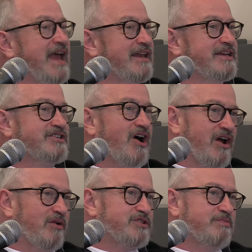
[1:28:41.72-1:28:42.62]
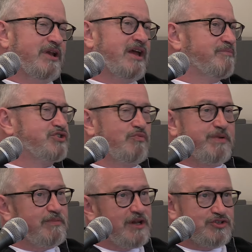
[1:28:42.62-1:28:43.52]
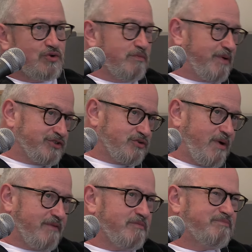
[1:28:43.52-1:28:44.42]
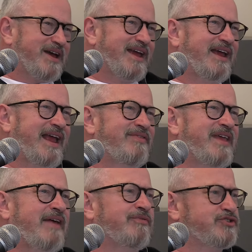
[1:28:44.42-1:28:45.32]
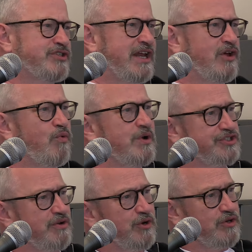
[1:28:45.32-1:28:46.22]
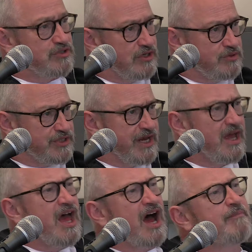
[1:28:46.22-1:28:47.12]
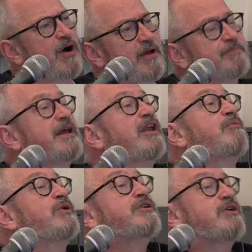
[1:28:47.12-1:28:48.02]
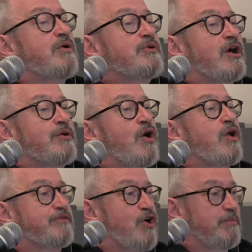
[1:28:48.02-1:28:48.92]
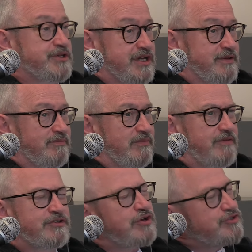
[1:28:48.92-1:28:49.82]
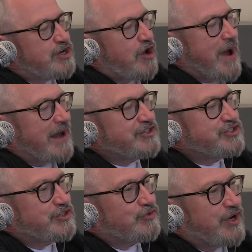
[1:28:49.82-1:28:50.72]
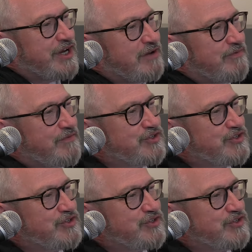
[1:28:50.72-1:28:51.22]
again is I ultimately I'm sure people enjoy banter or whatever, but in the end there's nearly always someone who's losing. And my, a bit like when you go you know night of comedy. Uh, do, do you know Alistair Green? Have